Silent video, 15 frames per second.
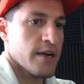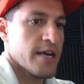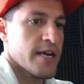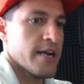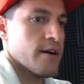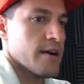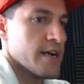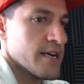
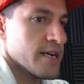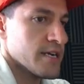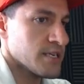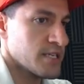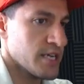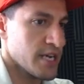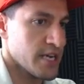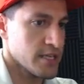Here
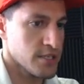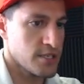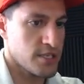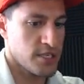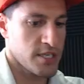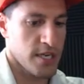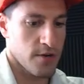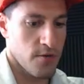is
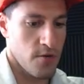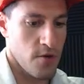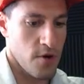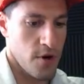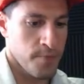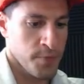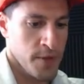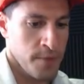
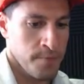Incineroar.